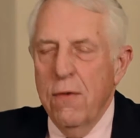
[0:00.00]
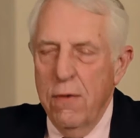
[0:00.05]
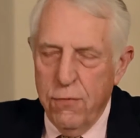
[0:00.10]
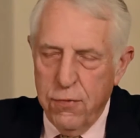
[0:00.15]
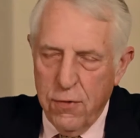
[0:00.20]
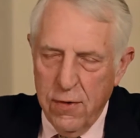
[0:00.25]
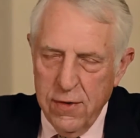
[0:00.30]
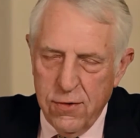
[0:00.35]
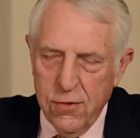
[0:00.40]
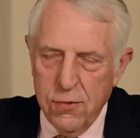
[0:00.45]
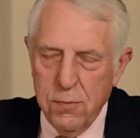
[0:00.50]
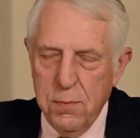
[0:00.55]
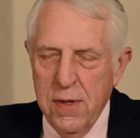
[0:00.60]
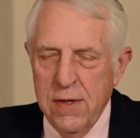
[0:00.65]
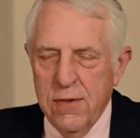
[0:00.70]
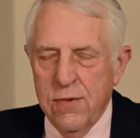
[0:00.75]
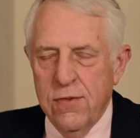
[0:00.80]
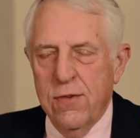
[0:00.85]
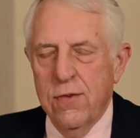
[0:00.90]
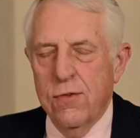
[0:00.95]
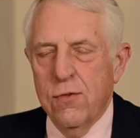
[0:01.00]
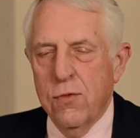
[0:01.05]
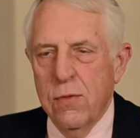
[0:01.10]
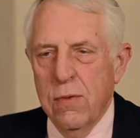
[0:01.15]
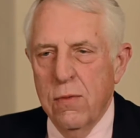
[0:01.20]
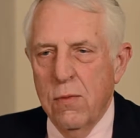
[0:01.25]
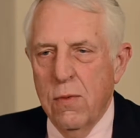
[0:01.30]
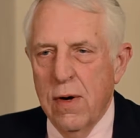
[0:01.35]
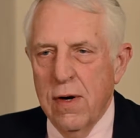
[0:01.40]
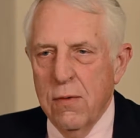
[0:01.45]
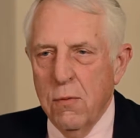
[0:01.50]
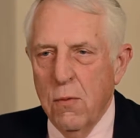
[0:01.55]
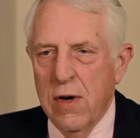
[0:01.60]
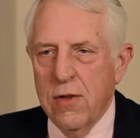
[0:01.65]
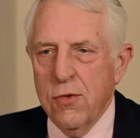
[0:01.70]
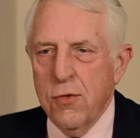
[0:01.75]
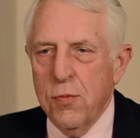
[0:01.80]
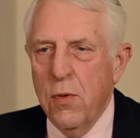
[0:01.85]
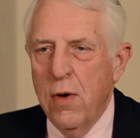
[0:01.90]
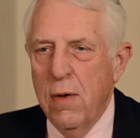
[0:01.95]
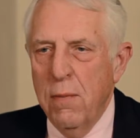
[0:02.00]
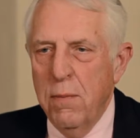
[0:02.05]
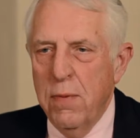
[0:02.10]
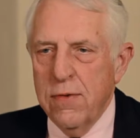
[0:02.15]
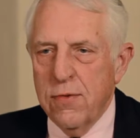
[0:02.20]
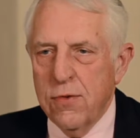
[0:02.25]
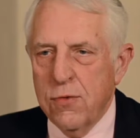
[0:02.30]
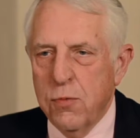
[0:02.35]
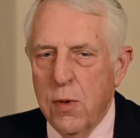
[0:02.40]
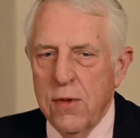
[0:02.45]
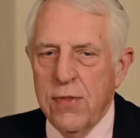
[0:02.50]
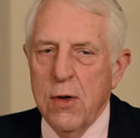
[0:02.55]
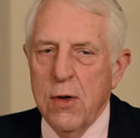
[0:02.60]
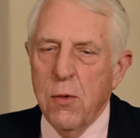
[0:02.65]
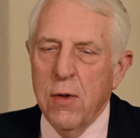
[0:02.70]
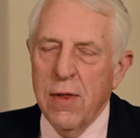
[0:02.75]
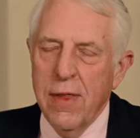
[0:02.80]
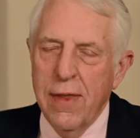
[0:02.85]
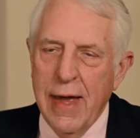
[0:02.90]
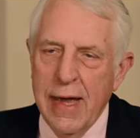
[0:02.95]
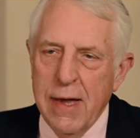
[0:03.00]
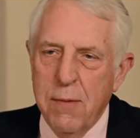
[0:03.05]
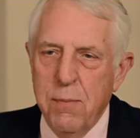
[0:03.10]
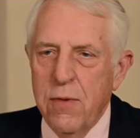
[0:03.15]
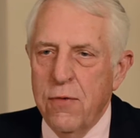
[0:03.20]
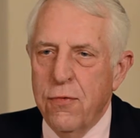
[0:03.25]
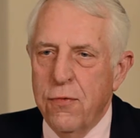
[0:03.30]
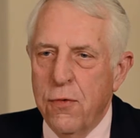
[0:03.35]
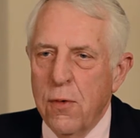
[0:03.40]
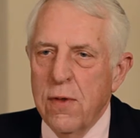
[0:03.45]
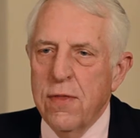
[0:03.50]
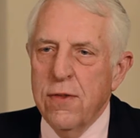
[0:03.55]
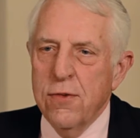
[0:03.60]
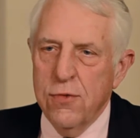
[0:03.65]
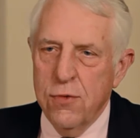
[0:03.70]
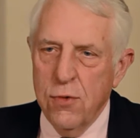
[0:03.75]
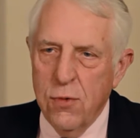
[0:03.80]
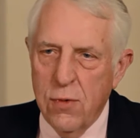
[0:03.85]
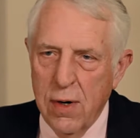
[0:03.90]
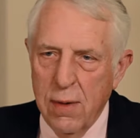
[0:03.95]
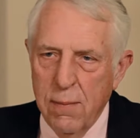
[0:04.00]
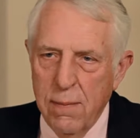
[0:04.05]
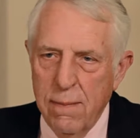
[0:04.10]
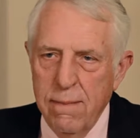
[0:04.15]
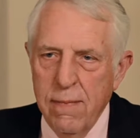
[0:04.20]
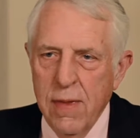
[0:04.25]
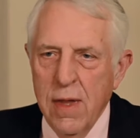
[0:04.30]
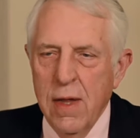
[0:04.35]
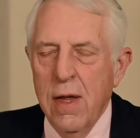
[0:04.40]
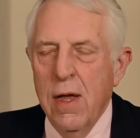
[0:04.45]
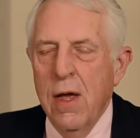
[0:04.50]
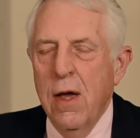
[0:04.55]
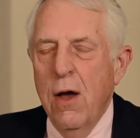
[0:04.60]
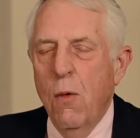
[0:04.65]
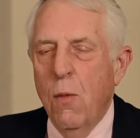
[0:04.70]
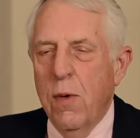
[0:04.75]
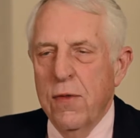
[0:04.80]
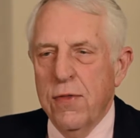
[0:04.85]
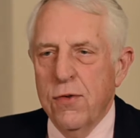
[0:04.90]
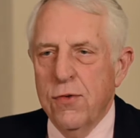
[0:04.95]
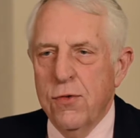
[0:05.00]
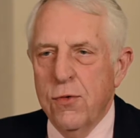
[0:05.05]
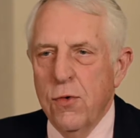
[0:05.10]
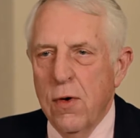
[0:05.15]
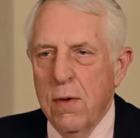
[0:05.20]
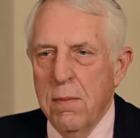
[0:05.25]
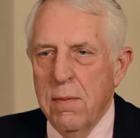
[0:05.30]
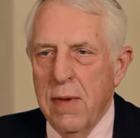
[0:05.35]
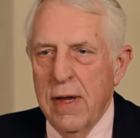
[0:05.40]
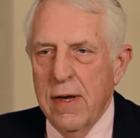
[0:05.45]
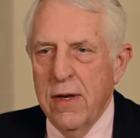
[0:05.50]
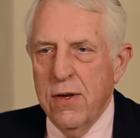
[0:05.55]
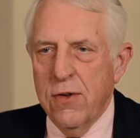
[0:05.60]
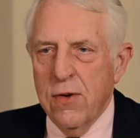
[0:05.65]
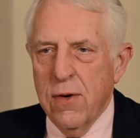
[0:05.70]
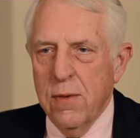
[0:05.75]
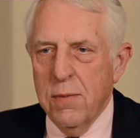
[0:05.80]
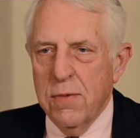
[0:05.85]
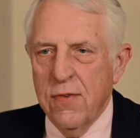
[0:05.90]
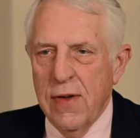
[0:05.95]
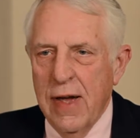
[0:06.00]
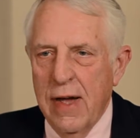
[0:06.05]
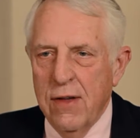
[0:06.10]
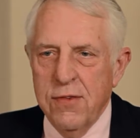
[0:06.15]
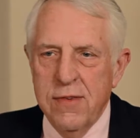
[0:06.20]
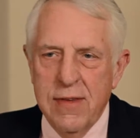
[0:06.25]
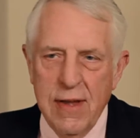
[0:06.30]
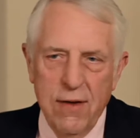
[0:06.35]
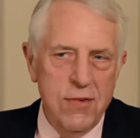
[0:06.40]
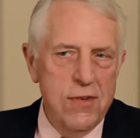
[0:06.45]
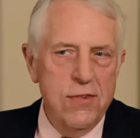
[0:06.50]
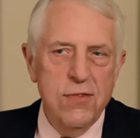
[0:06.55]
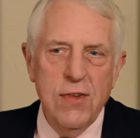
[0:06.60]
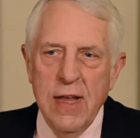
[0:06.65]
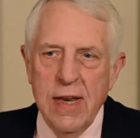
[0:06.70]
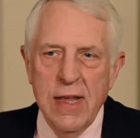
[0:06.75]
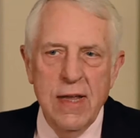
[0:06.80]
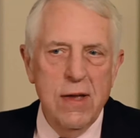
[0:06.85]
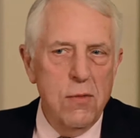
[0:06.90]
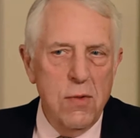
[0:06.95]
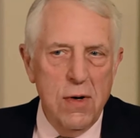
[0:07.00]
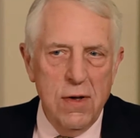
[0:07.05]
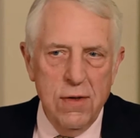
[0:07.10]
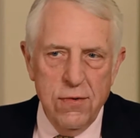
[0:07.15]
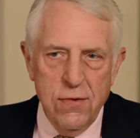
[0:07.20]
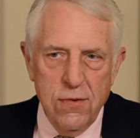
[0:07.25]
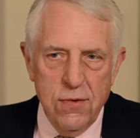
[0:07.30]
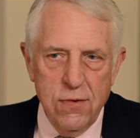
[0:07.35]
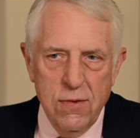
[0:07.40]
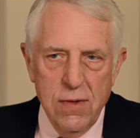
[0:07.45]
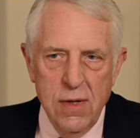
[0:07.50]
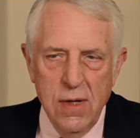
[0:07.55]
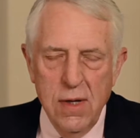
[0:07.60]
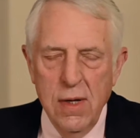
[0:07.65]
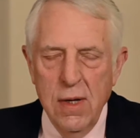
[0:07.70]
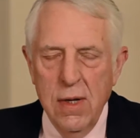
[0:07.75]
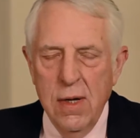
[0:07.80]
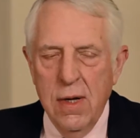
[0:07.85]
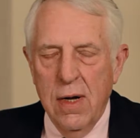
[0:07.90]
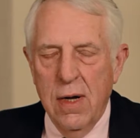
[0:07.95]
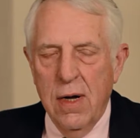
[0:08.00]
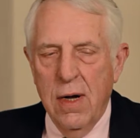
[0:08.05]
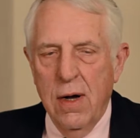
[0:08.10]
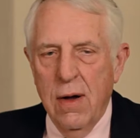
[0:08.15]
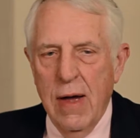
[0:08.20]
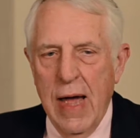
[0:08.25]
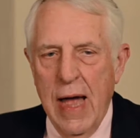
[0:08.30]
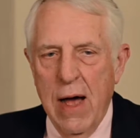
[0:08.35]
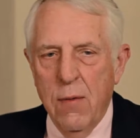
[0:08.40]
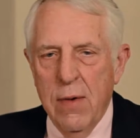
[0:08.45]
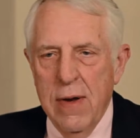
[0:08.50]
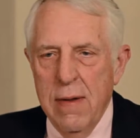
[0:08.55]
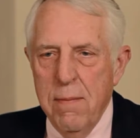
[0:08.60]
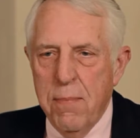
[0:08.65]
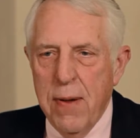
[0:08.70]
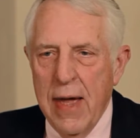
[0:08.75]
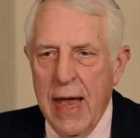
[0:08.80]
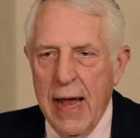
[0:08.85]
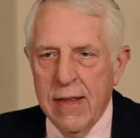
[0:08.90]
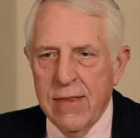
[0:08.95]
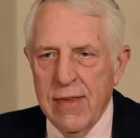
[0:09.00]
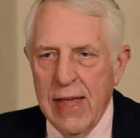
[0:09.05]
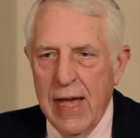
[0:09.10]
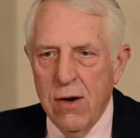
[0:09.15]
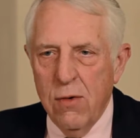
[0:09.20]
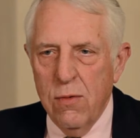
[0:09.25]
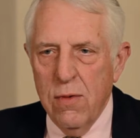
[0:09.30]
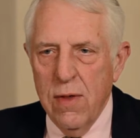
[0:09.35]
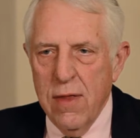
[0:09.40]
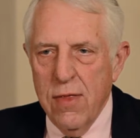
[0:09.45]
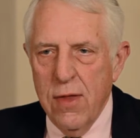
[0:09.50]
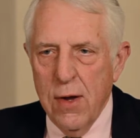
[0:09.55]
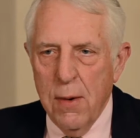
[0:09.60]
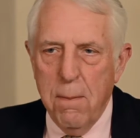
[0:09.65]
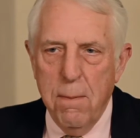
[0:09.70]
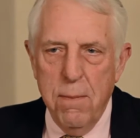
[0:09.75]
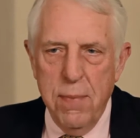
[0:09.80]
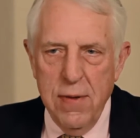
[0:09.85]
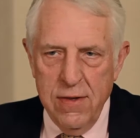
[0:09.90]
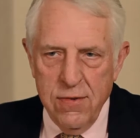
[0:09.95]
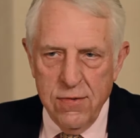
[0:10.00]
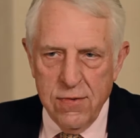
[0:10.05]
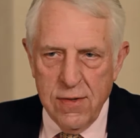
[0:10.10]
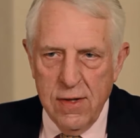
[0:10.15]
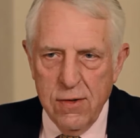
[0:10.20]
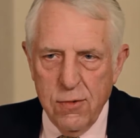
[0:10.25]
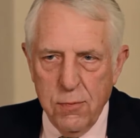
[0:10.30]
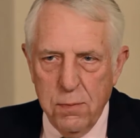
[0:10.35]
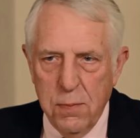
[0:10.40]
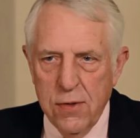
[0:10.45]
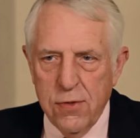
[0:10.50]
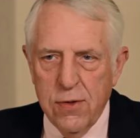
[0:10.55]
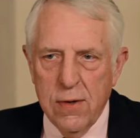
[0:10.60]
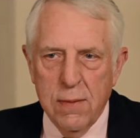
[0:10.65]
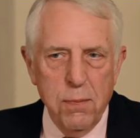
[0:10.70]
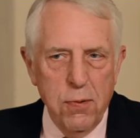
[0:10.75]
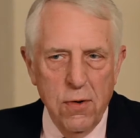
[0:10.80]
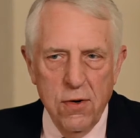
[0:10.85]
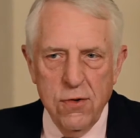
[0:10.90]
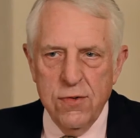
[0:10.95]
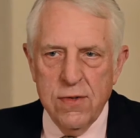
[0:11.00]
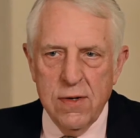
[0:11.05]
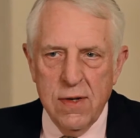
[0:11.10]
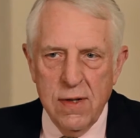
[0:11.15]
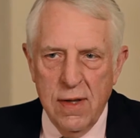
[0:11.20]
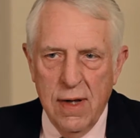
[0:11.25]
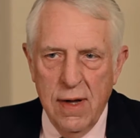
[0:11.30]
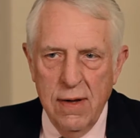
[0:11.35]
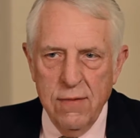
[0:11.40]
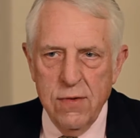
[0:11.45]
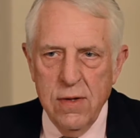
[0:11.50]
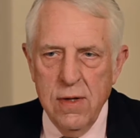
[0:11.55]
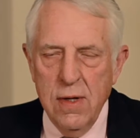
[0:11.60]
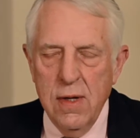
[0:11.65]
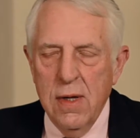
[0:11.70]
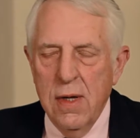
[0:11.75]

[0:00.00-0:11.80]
for instance, businesses, what a small business, they were like before the storm, what the storm meant in terms of how devastating it was, how it impacted not only their business, but their personal lives.